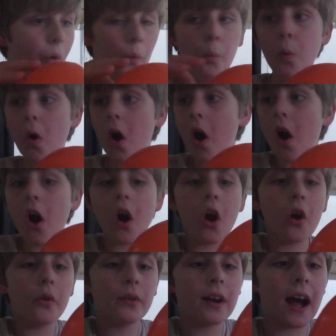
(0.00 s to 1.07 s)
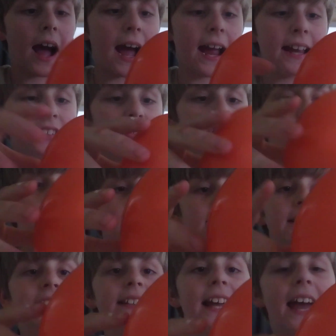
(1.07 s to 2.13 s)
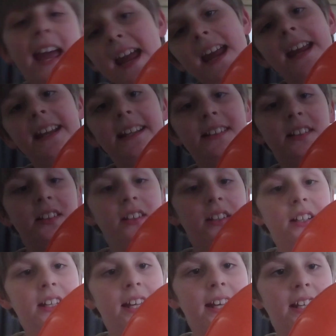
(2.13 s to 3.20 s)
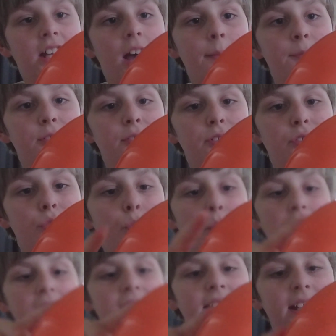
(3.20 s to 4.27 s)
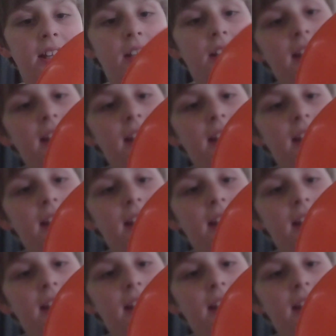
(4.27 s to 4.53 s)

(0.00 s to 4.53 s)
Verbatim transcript: Whoa, guys, look at this egg. It comes with 20, it